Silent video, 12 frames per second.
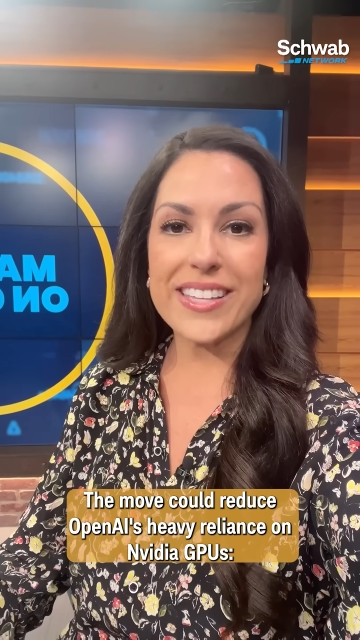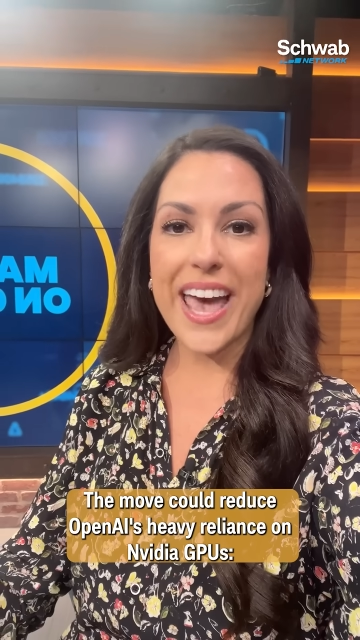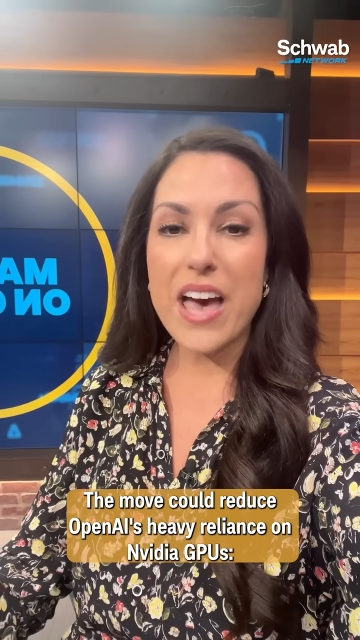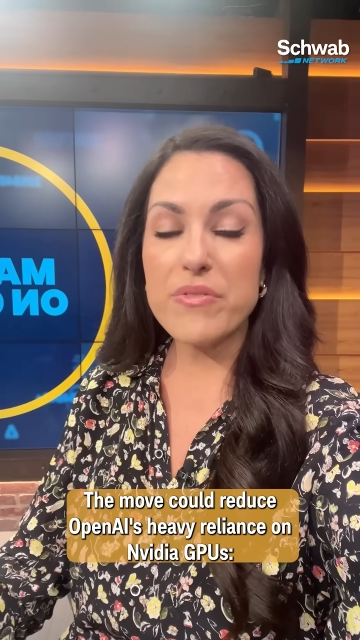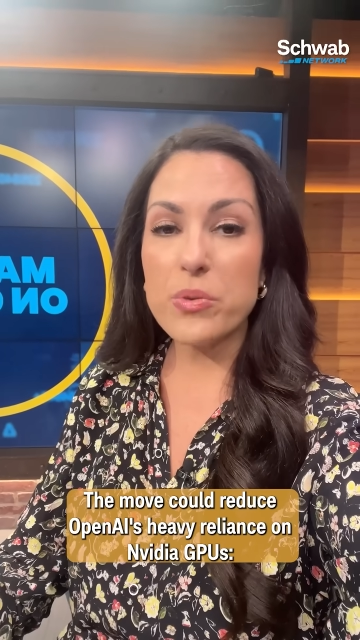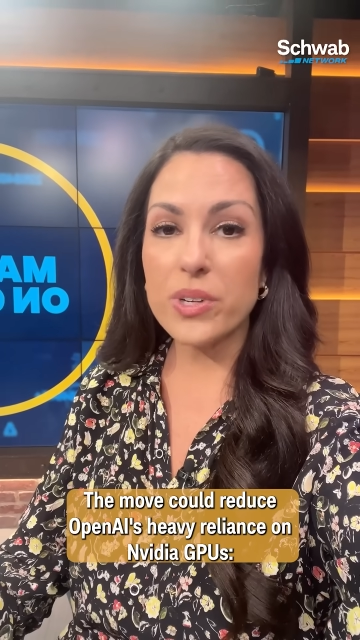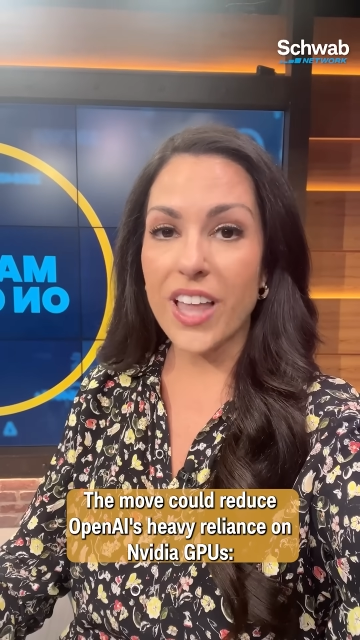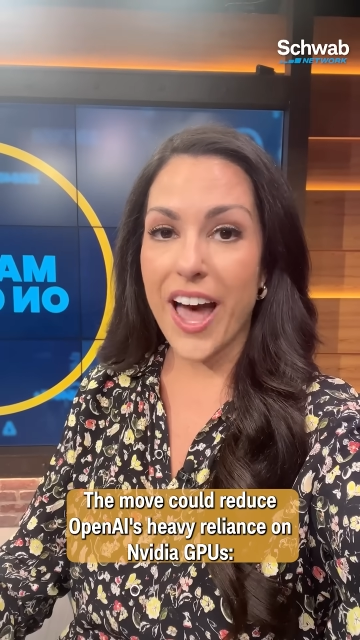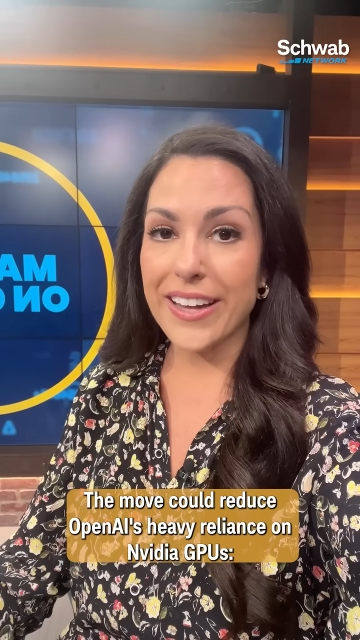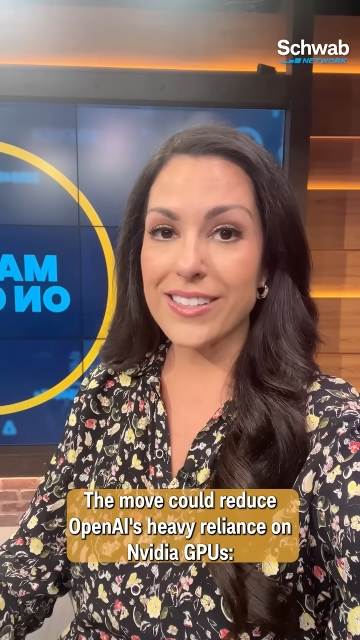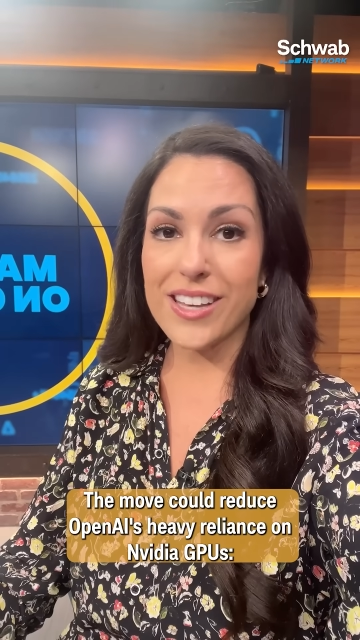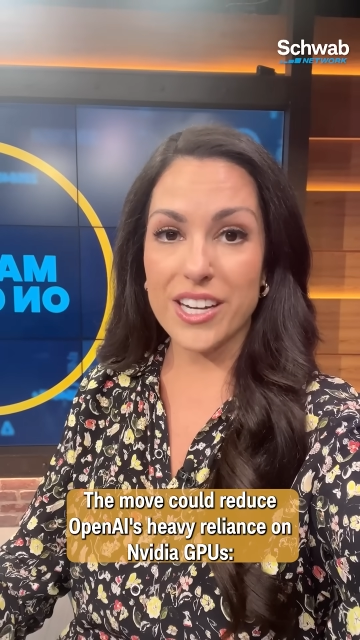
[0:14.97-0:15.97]
heavy
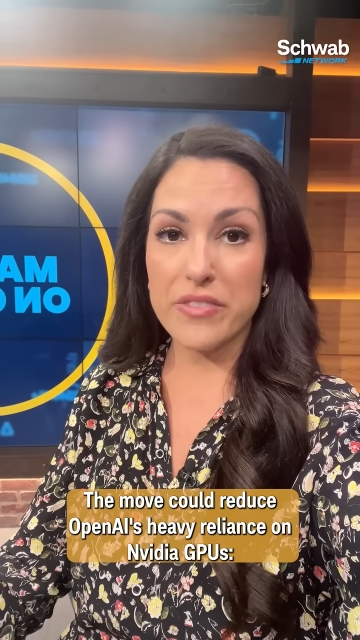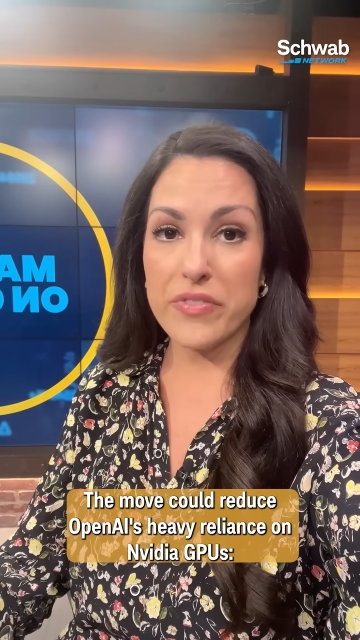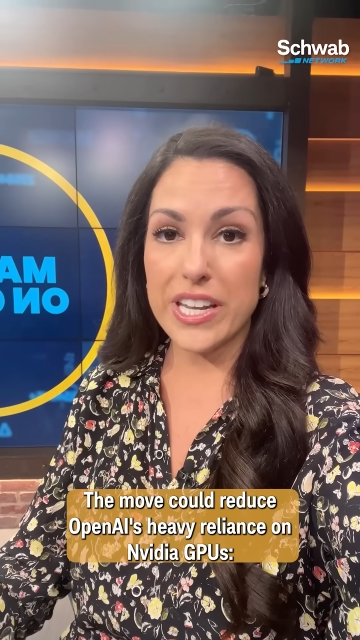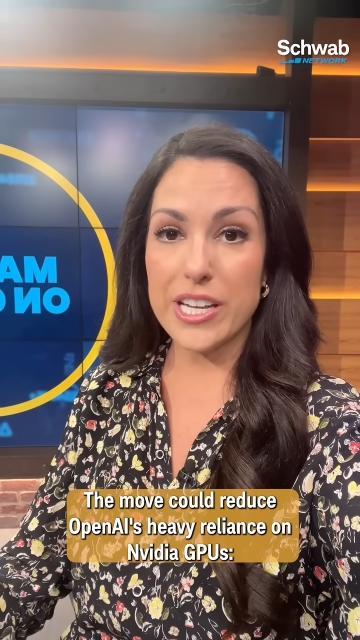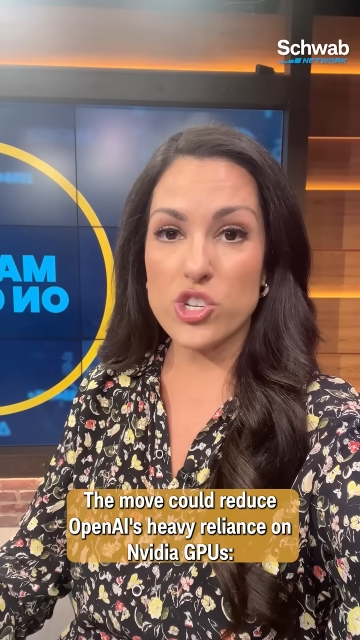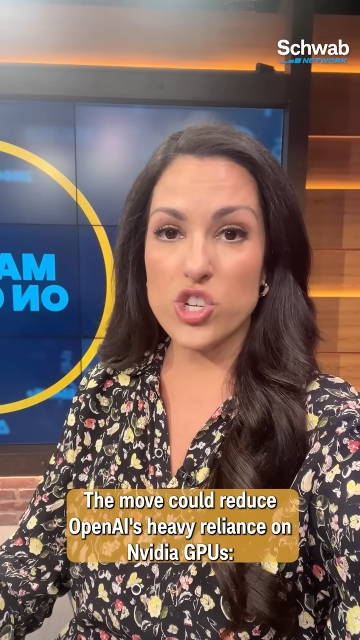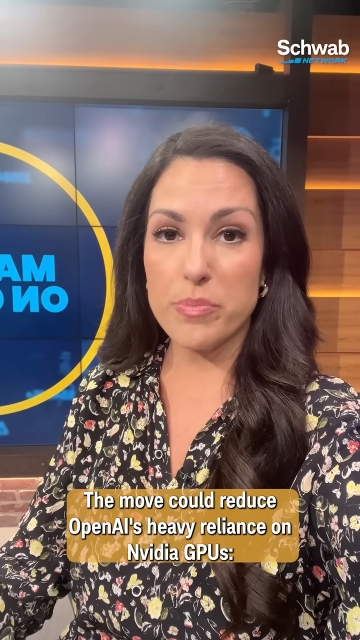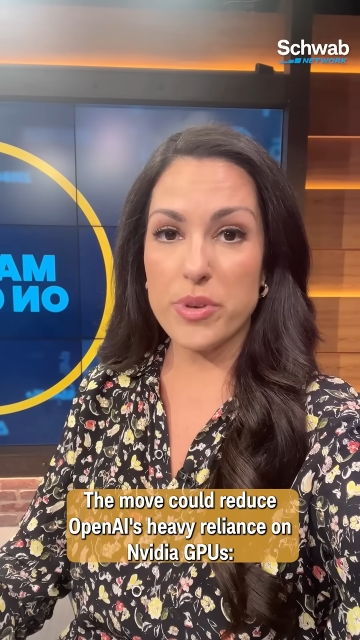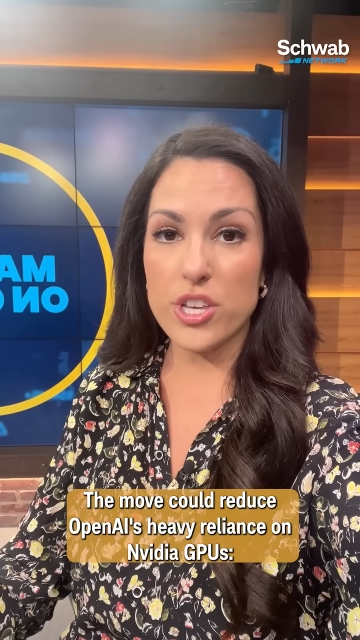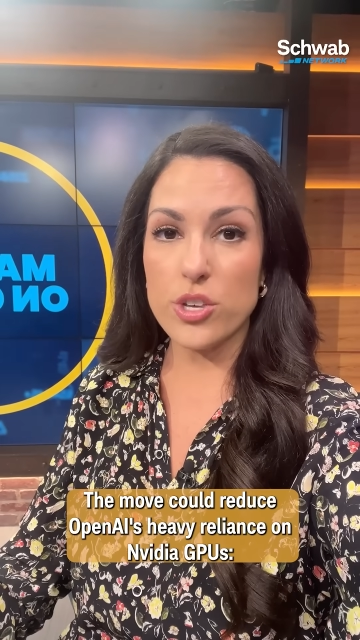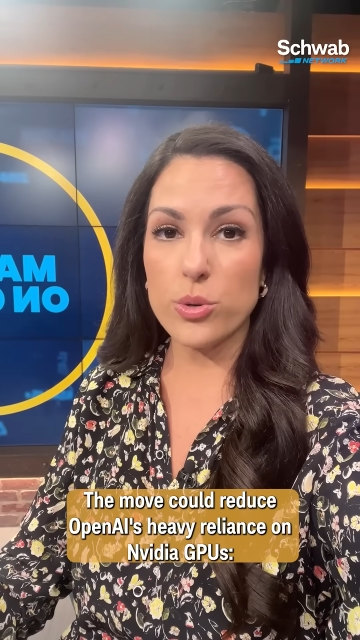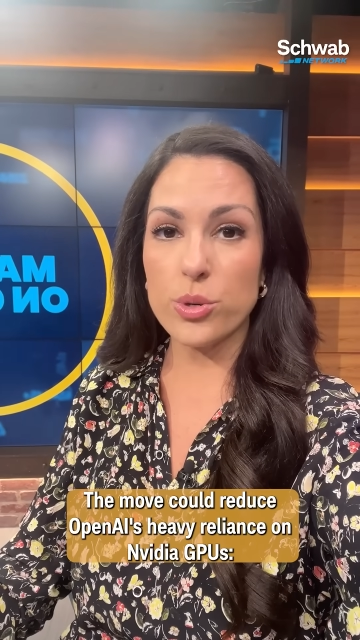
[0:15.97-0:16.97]
reliance on NVIDIA
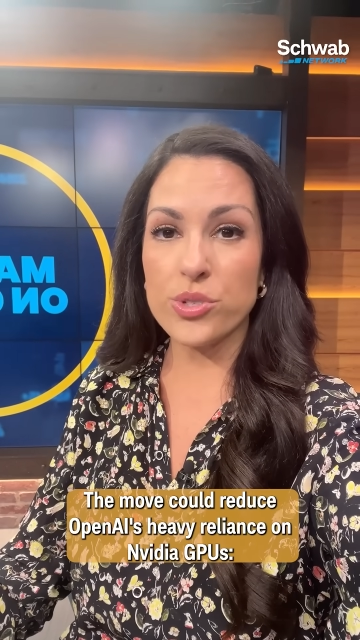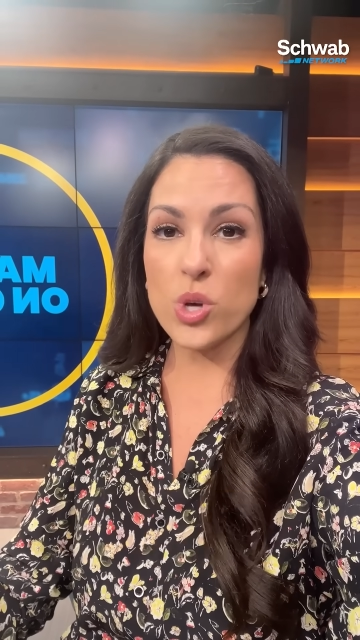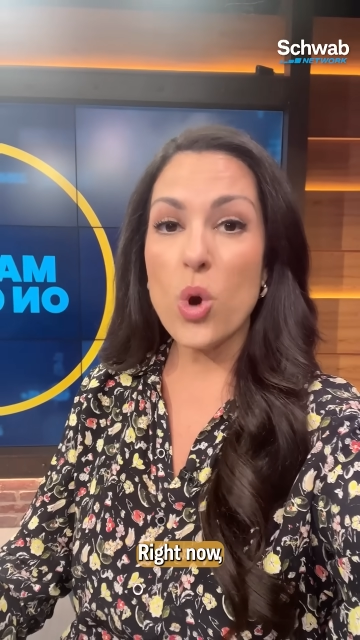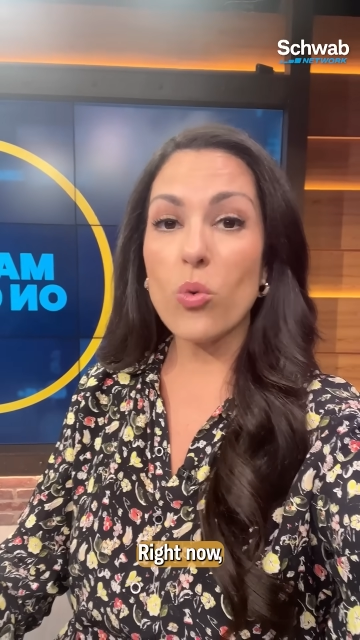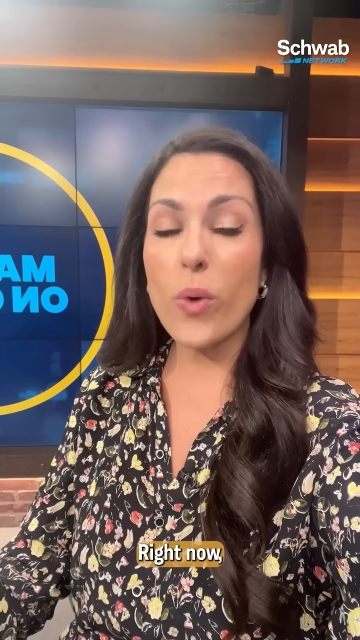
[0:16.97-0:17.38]
GPUs,